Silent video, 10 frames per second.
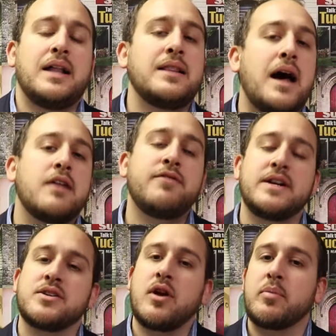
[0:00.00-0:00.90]
A lot of
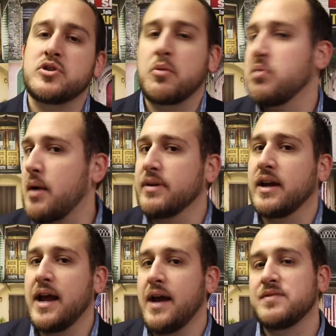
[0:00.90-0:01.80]
fixer-uppers are probably
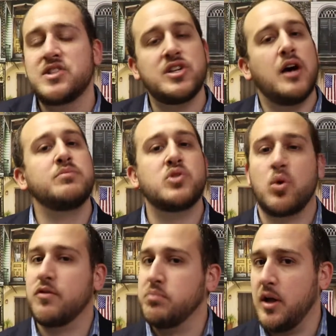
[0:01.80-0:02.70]
going to have some
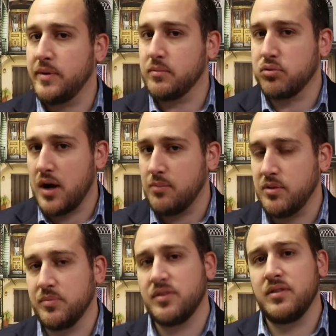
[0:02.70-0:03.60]
sort of plumbing
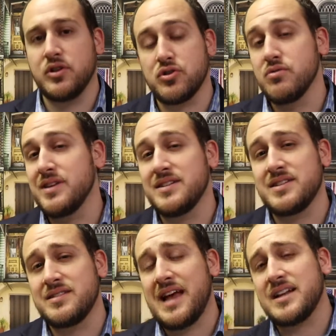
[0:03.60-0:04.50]
problems. The truth
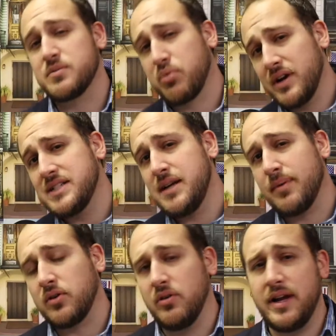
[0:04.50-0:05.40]
is that's pretty
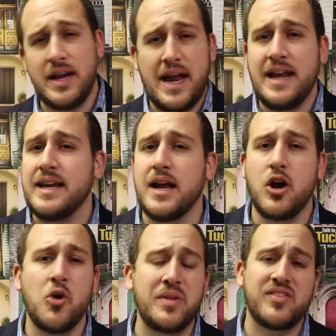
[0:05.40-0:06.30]
typical in any kind
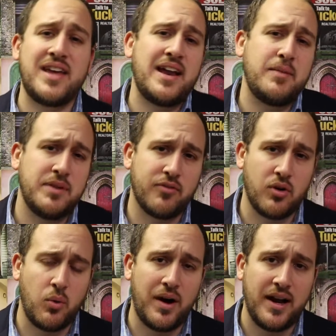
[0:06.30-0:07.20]
of home that's sat empty
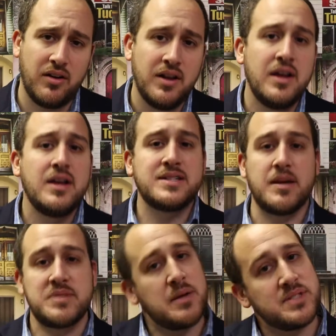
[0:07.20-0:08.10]
for a while.
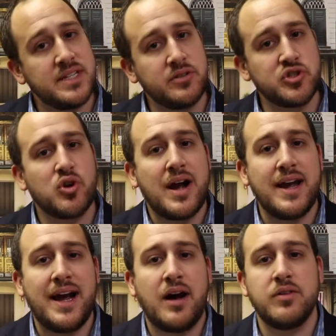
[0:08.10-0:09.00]
Sometimes seals
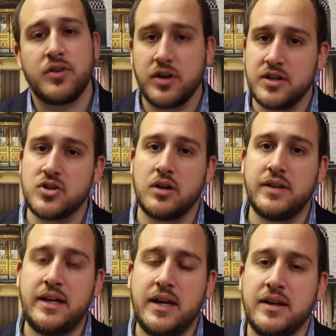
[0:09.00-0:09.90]
dry out and they're going to start
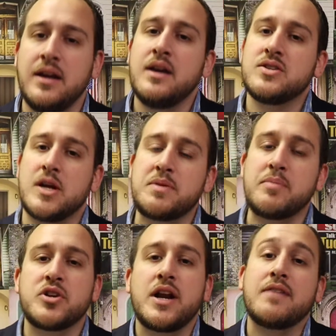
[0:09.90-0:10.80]
leaking.
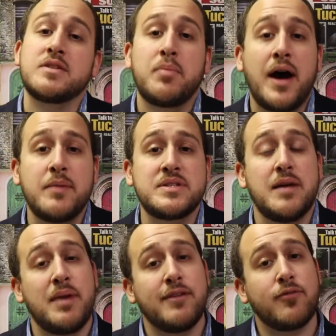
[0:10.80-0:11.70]
Sometimes you're going to have some pipes
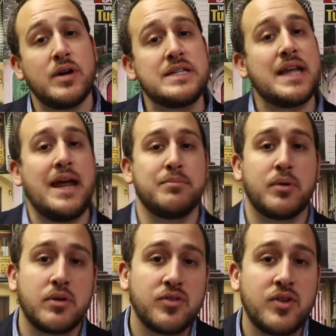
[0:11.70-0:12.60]
that might freeze and
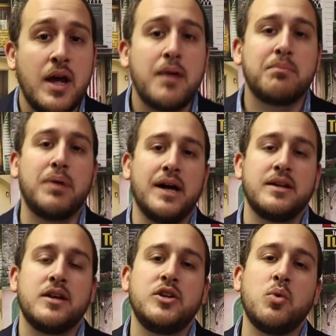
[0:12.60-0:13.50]
burst. But
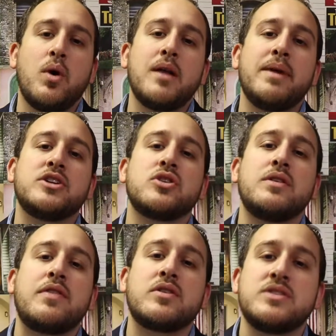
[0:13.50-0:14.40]
you want to make sure
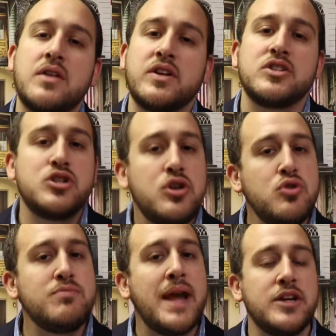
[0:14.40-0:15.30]
that there's nothing
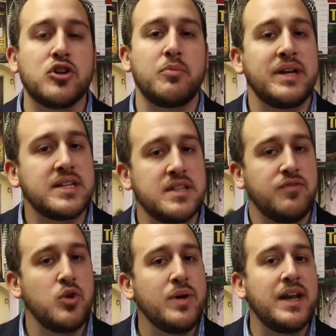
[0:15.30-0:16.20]
too major, because
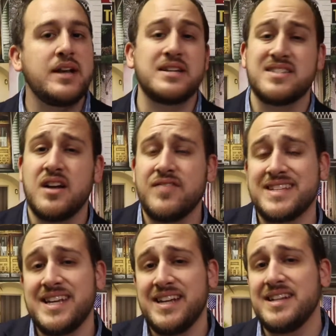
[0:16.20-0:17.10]
if you get into stuff
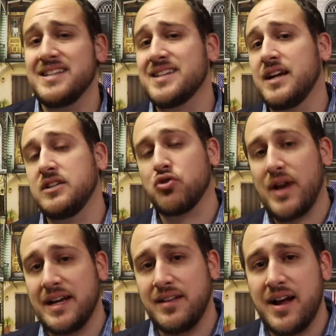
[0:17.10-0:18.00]
that's hidden inside
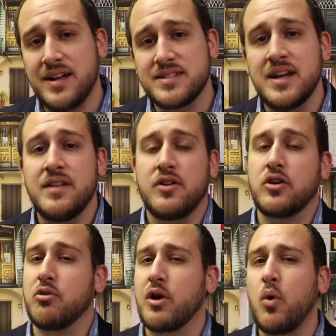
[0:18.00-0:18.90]
drain lines, they're
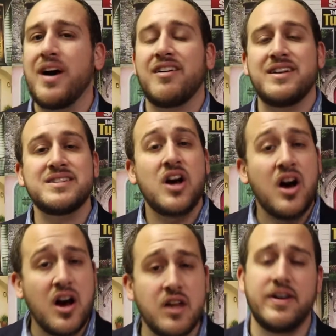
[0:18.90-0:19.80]
going to require a
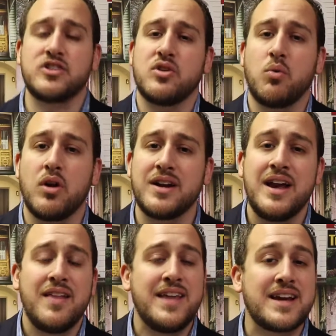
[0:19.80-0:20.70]
ton of extra work
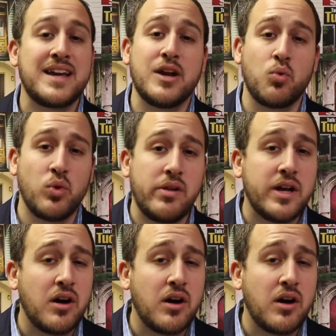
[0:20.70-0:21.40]
that can get really